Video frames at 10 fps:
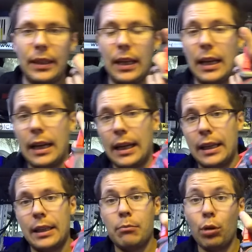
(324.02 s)

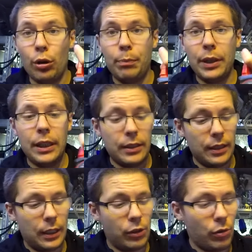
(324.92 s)
and burp it,
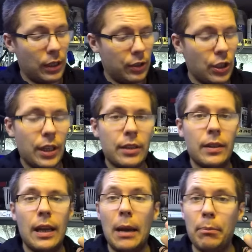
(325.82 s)
and you can check
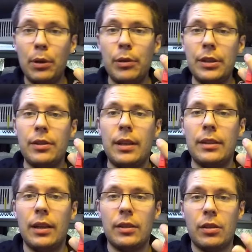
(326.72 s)
the amperage
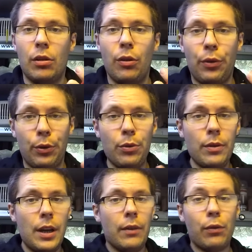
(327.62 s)
that has gone through
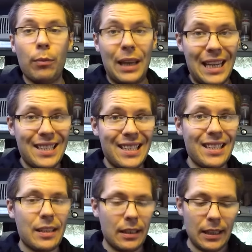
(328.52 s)
from AC
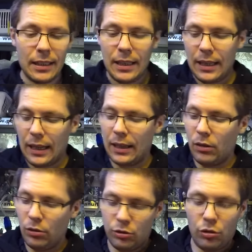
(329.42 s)
side, and
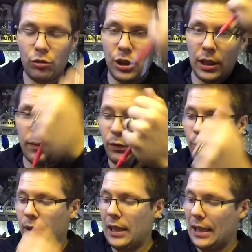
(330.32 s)
also check
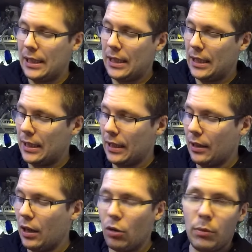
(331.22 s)
from the AC side
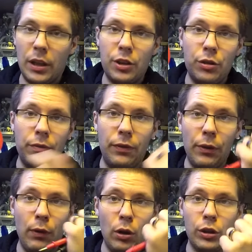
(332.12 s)
how much the
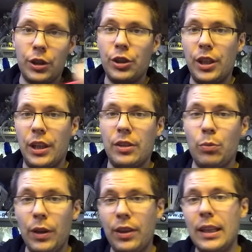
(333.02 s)
voltage is.
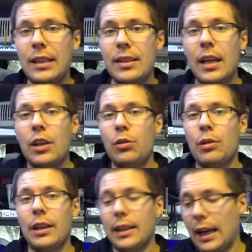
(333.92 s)
With this you
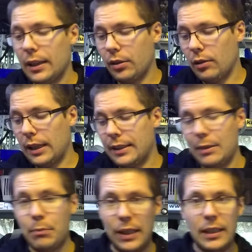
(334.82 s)
can calculate
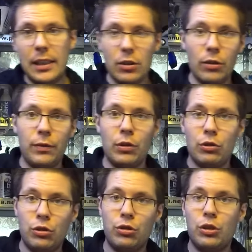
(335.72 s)
impedance of your
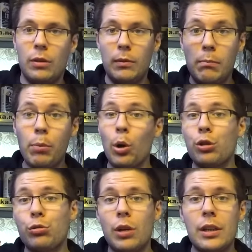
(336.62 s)
system,
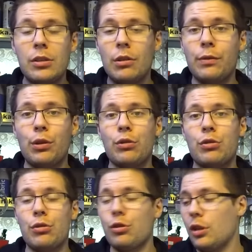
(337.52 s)
box rise of your
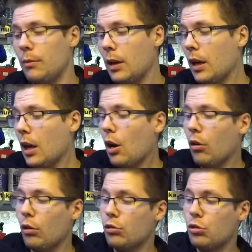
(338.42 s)
system.
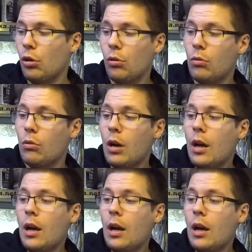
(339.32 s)
Also